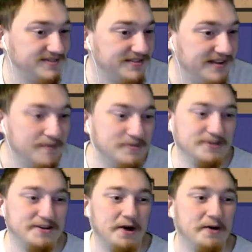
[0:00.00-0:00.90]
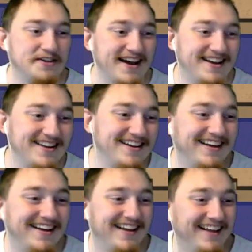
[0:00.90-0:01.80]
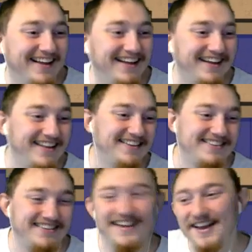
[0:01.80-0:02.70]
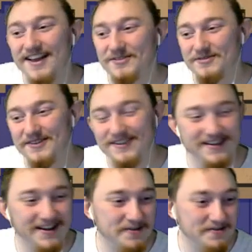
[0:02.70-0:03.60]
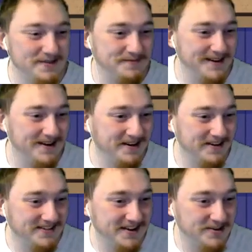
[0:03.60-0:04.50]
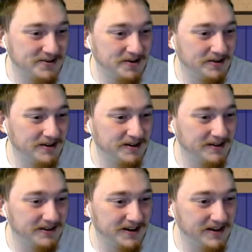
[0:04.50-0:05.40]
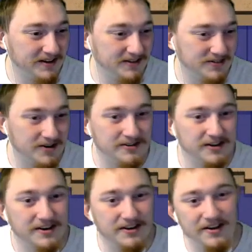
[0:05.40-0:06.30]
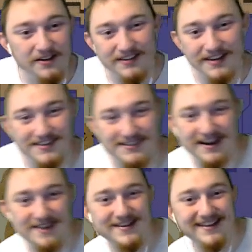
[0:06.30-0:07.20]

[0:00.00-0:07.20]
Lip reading: I'm just gonna call you that. Cause it's really, it would be pretty hard to say troll each time.